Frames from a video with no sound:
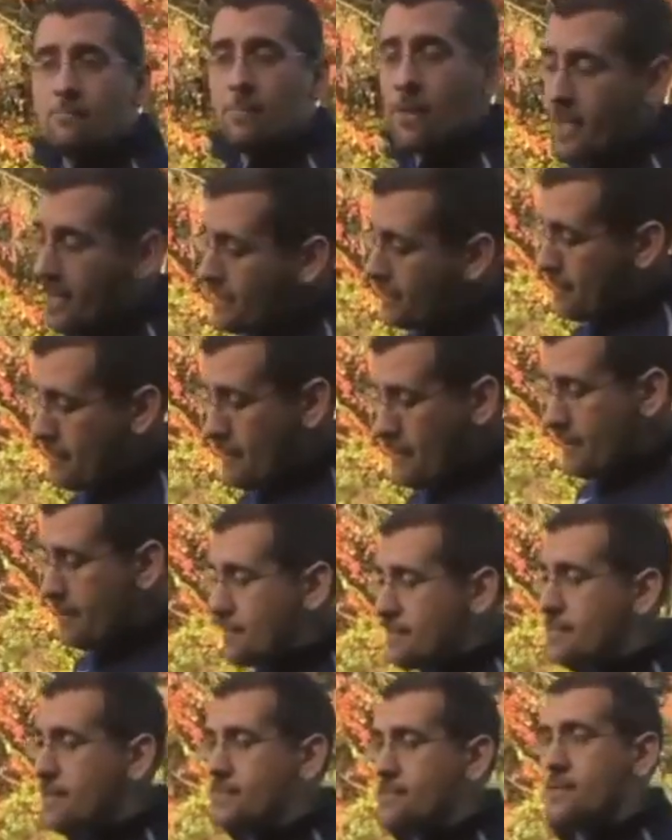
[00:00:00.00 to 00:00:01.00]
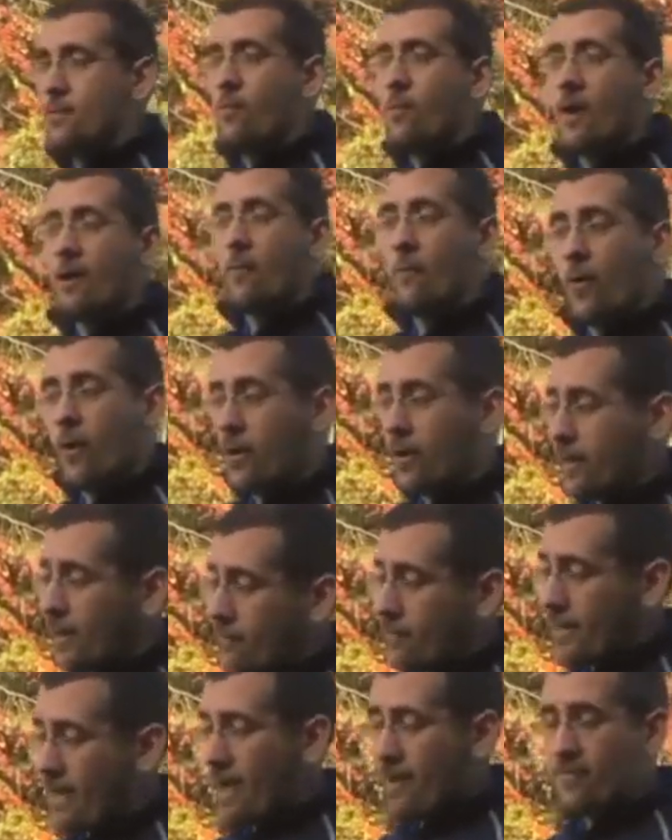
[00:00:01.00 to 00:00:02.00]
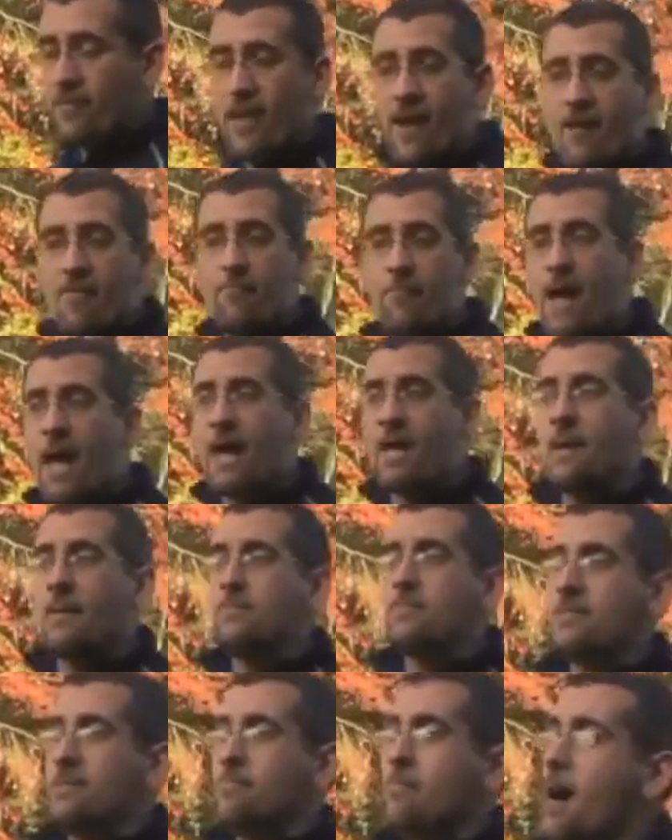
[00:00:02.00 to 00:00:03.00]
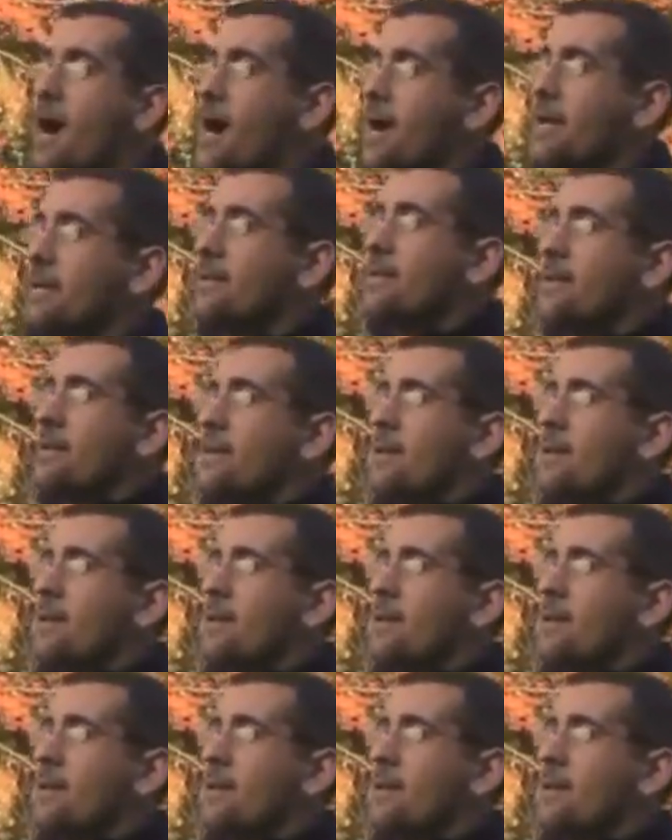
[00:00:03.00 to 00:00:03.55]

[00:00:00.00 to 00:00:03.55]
to pick, doesn't quite work, and we have to have backups in mind.